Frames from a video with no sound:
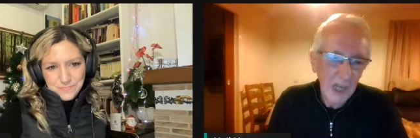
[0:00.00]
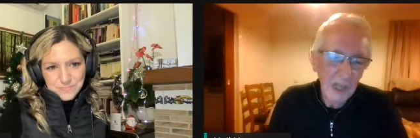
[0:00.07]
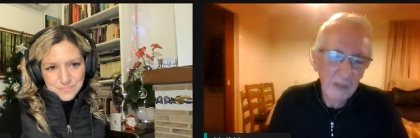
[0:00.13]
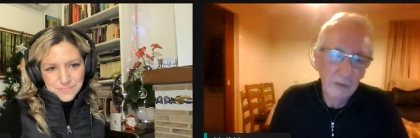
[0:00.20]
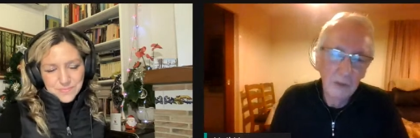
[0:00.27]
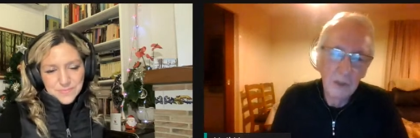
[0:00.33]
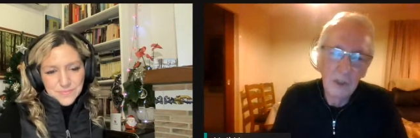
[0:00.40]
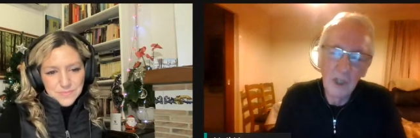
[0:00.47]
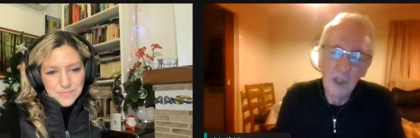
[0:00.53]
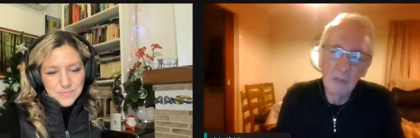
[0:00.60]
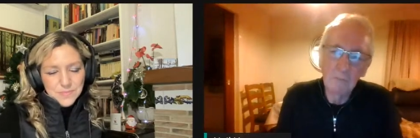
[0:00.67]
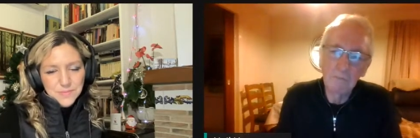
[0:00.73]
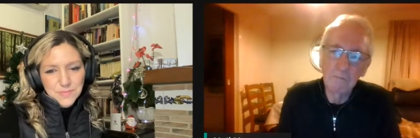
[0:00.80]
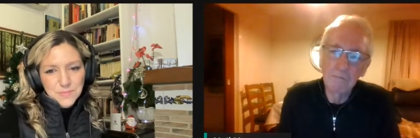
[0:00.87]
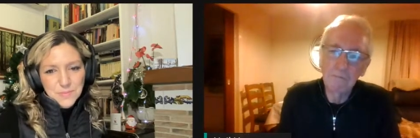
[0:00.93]
Speaker 1: Even
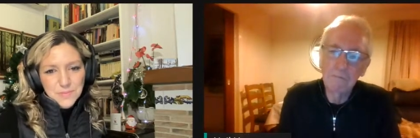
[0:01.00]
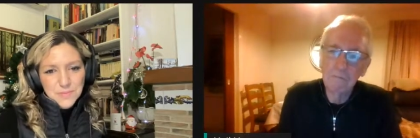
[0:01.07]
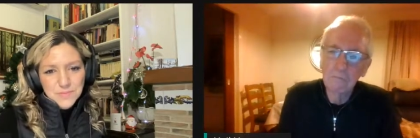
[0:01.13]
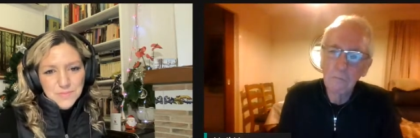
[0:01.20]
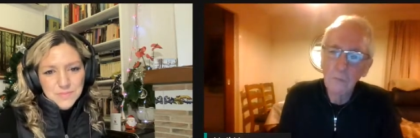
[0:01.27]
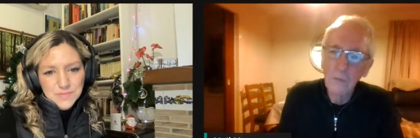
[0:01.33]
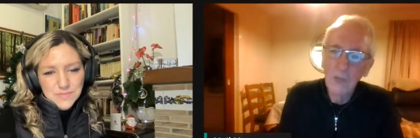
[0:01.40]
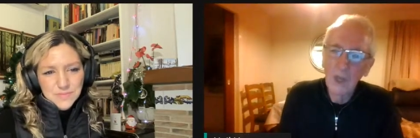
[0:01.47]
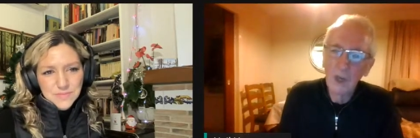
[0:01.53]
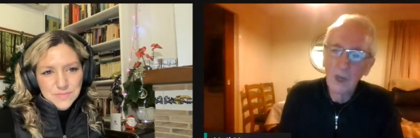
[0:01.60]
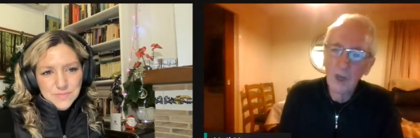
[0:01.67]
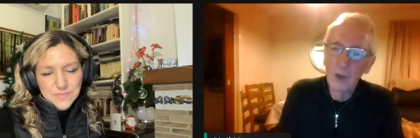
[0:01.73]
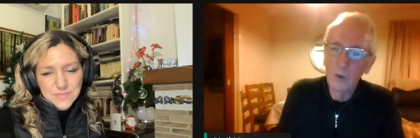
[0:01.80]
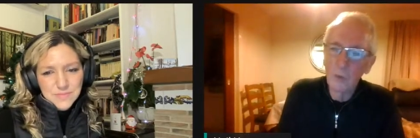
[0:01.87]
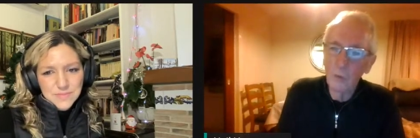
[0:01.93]
um,
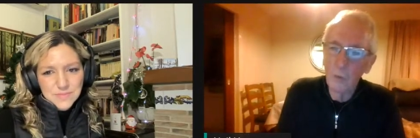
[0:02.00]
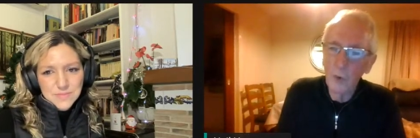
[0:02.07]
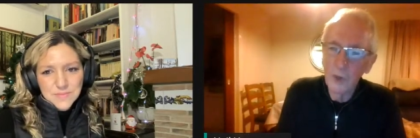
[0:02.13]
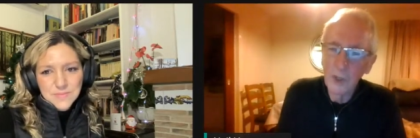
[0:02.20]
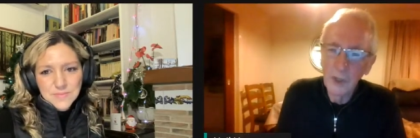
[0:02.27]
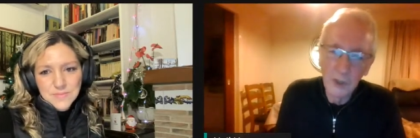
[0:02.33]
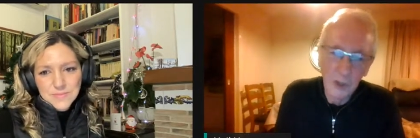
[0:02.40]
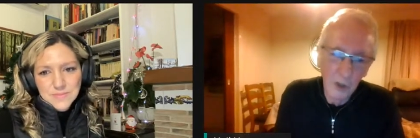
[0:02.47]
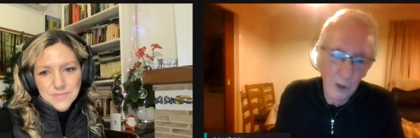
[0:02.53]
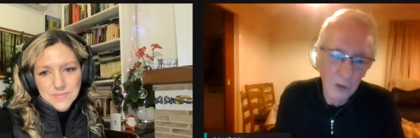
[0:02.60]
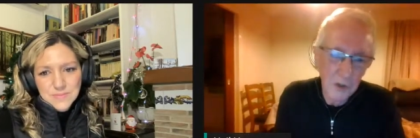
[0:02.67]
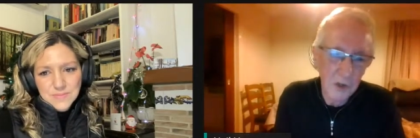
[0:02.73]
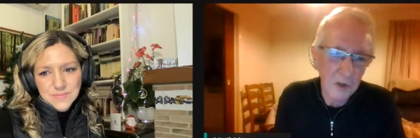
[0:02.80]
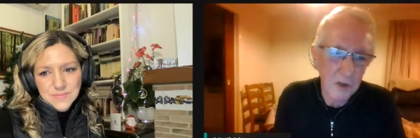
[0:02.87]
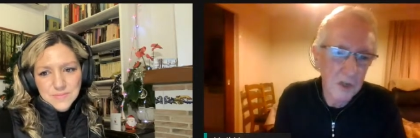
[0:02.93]
one of the
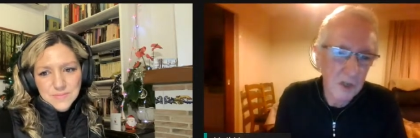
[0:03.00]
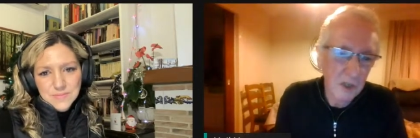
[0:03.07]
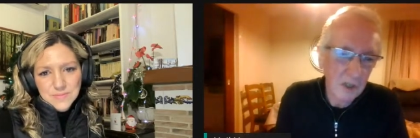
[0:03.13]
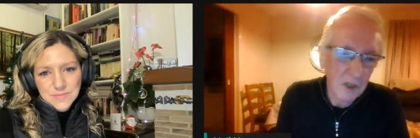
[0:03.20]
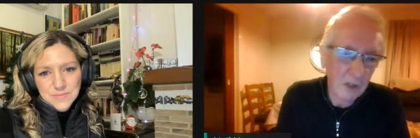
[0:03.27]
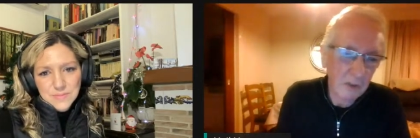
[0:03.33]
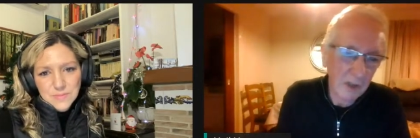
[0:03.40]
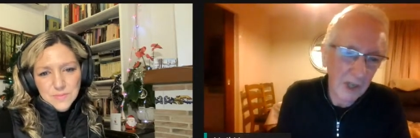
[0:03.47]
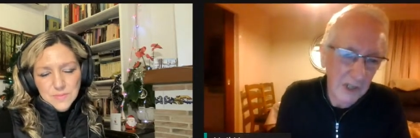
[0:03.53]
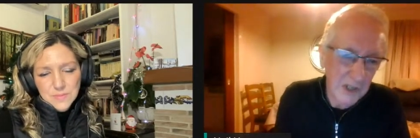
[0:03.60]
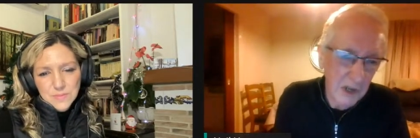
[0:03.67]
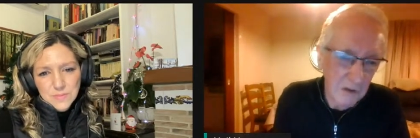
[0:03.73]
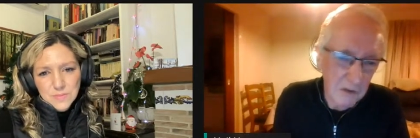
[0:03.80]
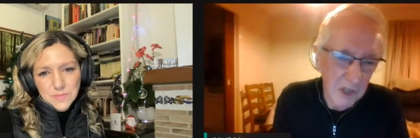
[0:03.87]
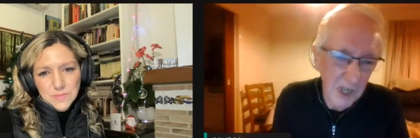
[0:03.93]
daughters of a
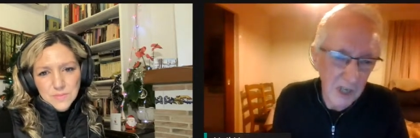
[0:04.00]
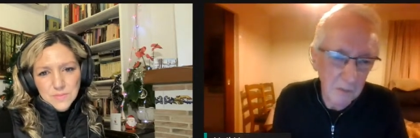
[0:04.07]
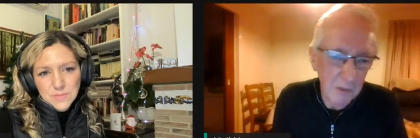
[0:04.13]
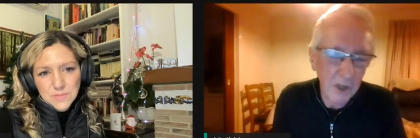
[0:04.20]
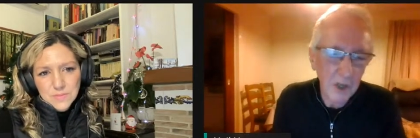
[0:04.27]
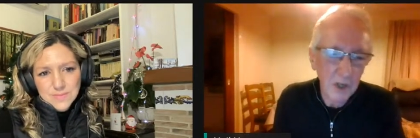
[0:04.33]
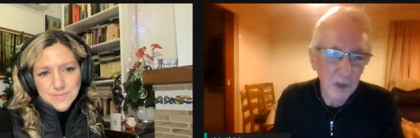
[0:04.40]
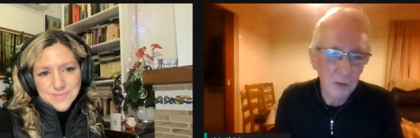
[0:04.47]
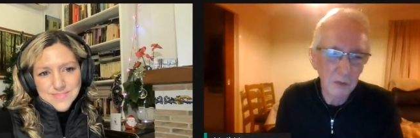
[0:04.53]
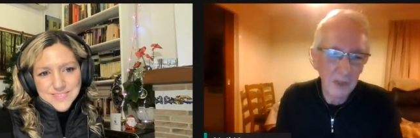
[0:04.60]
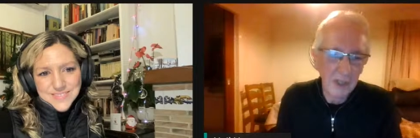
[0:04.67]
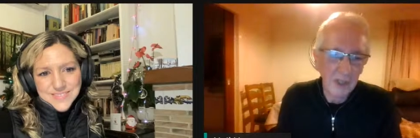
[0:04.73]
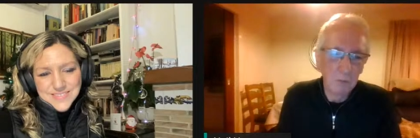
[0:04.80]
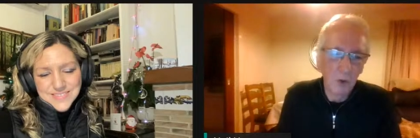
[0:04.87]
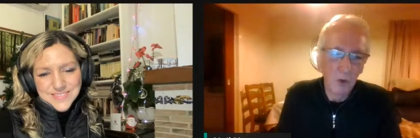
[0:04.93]
lighthouse keeper has
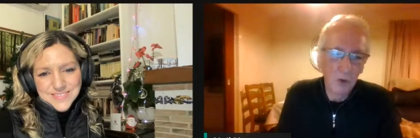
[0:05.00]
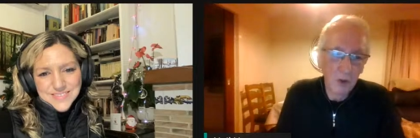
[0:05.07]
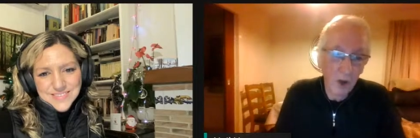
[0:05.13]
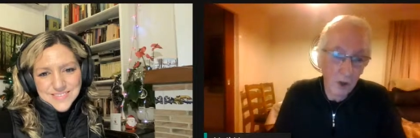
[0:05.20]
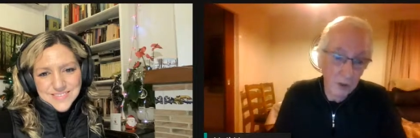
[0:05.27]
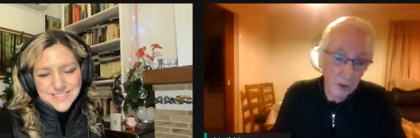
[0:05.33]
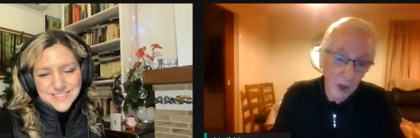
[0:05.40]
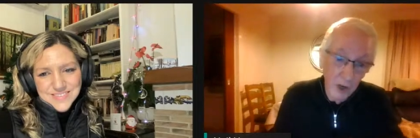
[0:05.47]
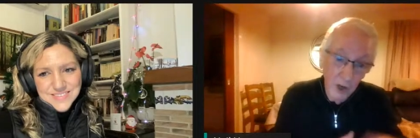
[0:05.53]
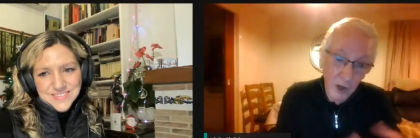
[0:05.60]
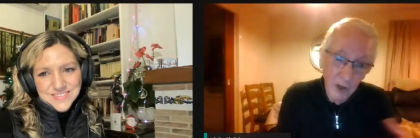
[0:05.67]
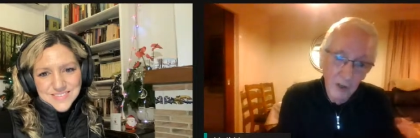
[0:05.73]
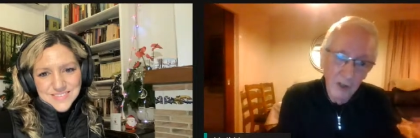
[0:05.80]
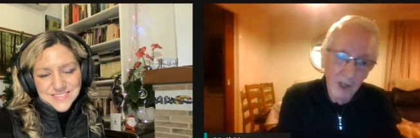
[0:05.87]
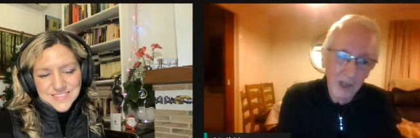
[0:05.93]
written a book on
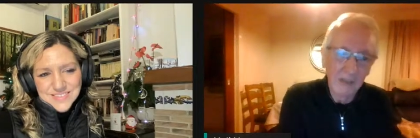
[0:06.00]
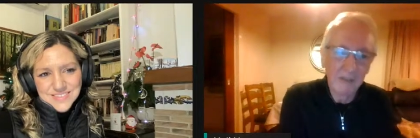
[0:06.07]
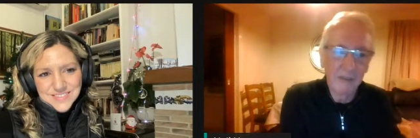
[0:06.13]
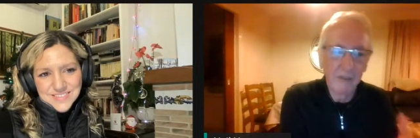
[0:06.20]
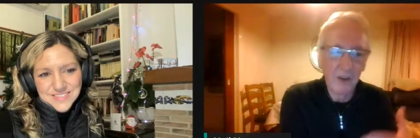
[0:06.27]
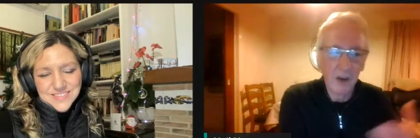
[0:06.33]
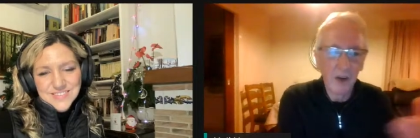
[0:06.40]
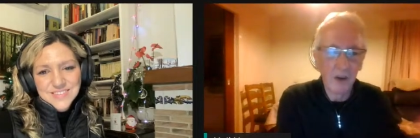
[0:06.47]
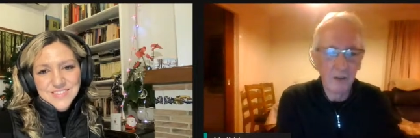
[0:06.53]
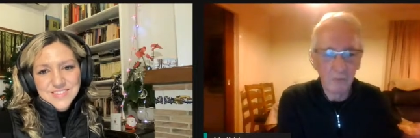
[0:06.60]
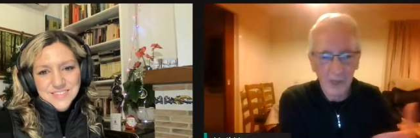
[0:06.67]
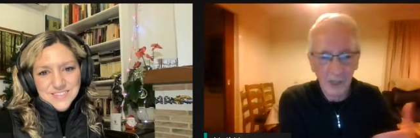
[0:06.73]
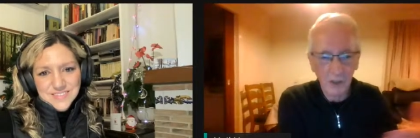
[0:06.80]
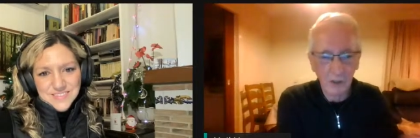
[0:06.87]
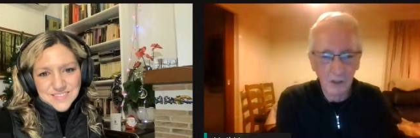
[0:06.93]
her life of
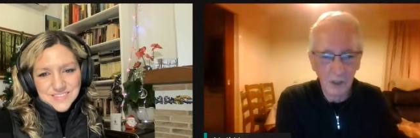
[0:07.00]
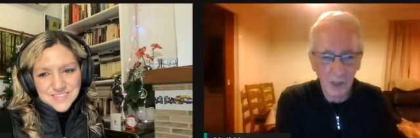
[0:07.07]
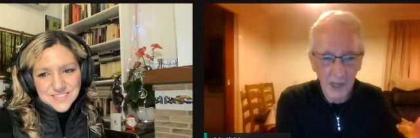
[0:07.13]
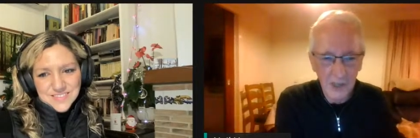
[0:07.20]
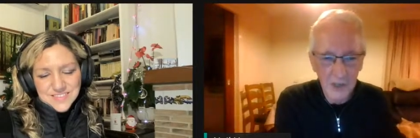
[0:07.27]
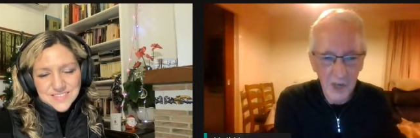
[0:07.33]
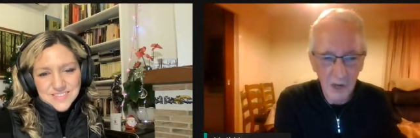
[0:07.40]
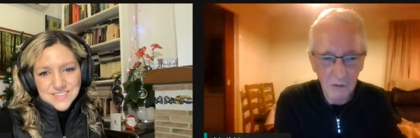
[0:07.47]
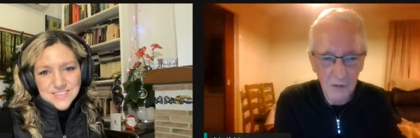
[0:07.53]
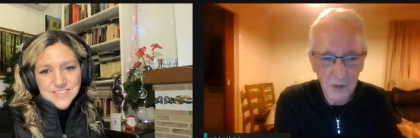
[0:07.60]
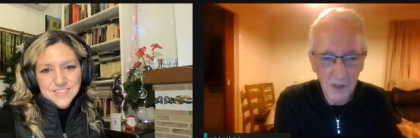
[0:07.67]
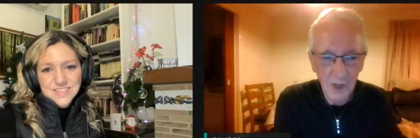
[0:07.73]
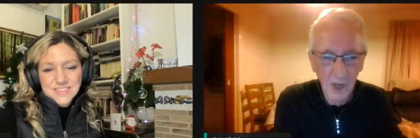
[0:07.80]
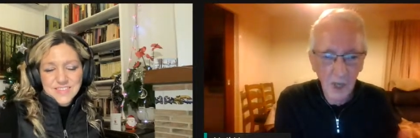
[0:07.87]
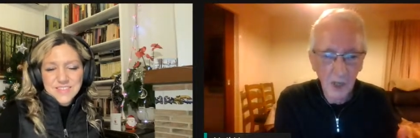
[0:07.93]
being on a
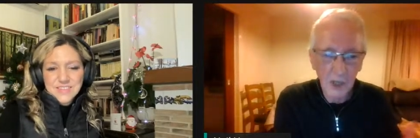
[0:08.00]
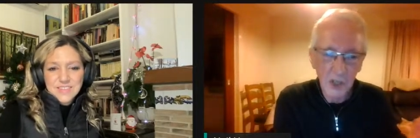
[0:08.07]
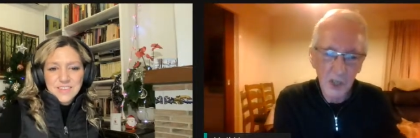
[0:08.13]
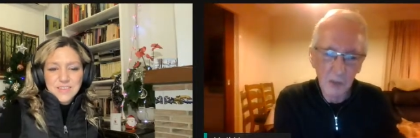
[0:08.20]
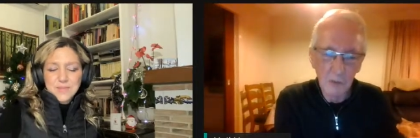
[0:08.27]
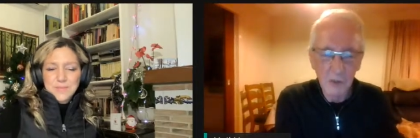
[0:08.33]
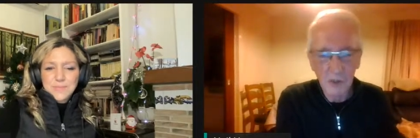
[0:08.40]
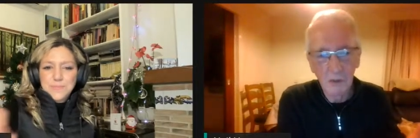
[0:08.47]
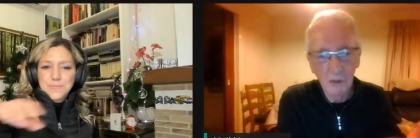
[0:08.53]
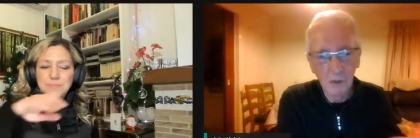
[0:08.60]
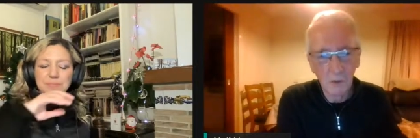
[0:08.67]
lighthouse because she was